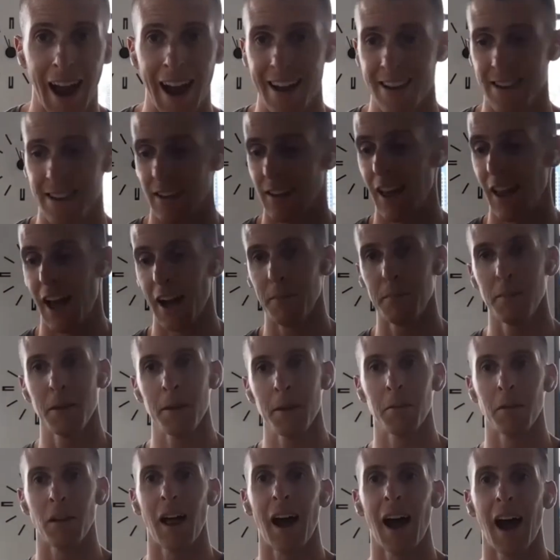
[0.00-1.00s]
as a lot of
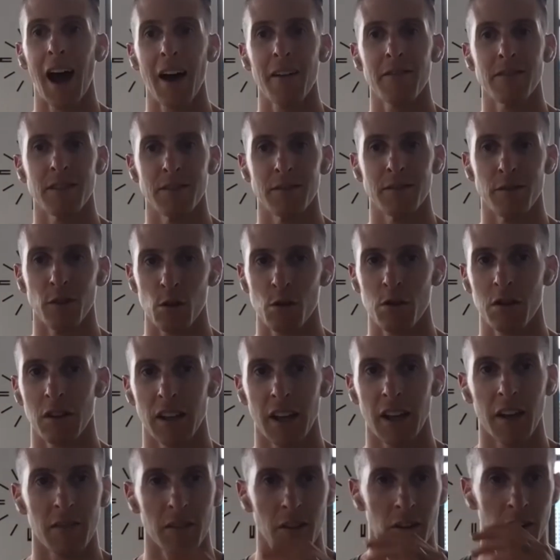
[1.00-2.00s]
people have in
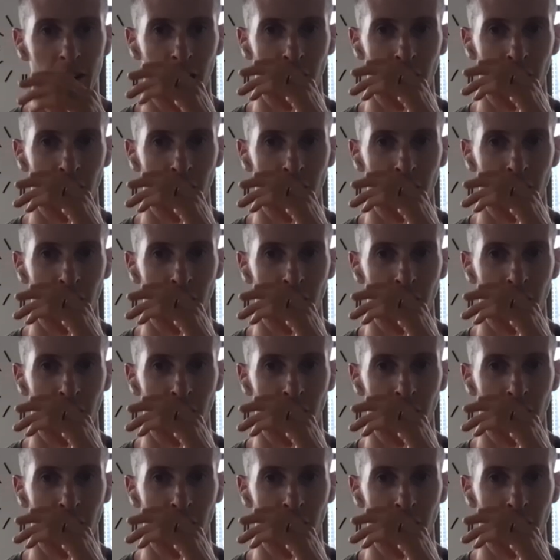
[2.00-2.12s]
virtually